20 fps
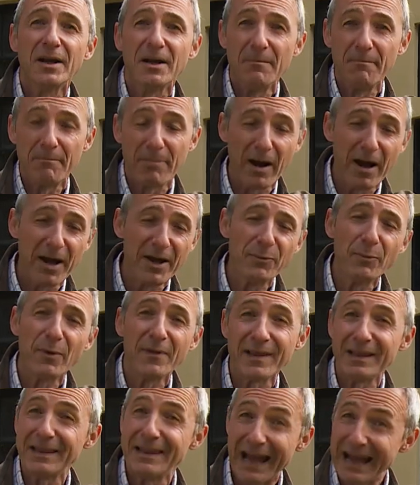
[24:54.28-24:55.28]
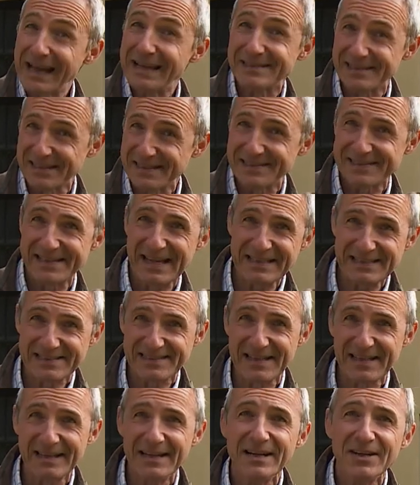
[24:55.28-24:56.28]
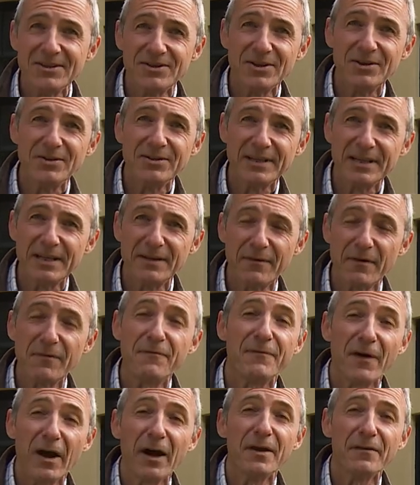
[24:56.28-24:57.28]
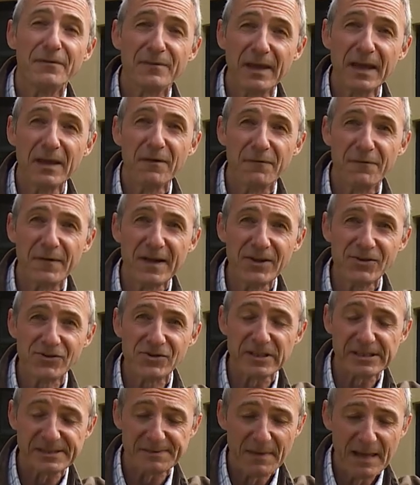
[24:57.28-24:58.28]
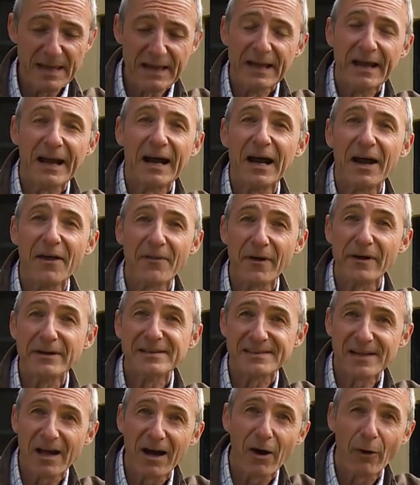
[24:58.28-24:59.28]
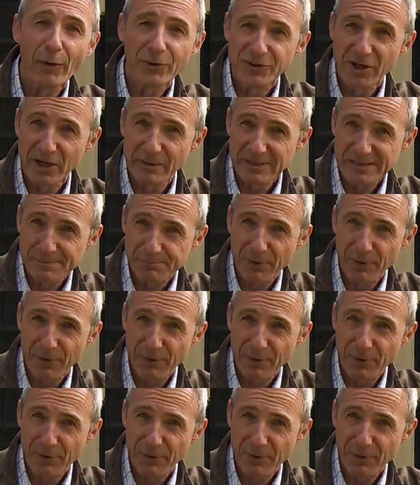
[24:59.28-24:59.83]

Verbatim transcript: combine with a laser sensor to deliver 5 key features. Those are autonomous